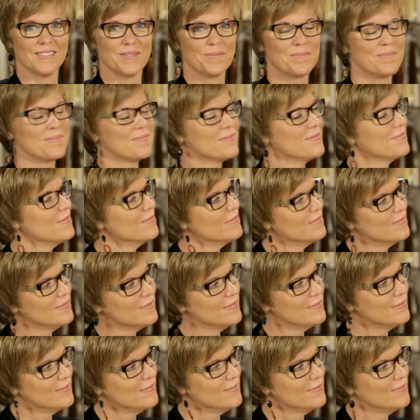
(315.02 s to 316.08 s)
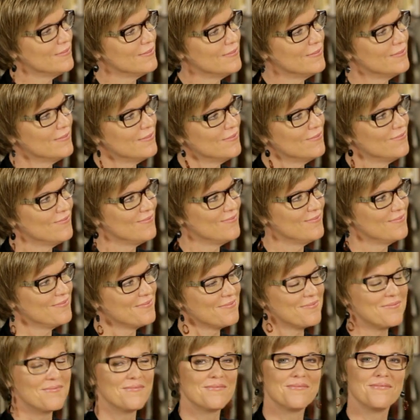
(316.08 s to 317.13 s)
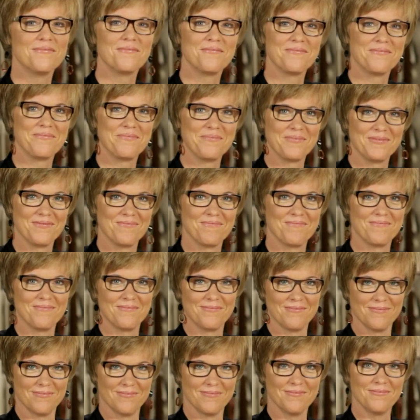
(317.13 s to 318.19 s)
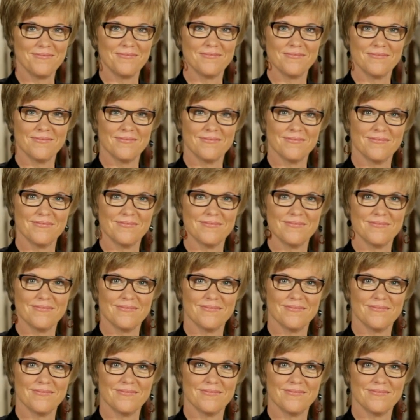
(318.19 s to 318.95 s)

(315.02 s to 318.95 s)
(not speaking)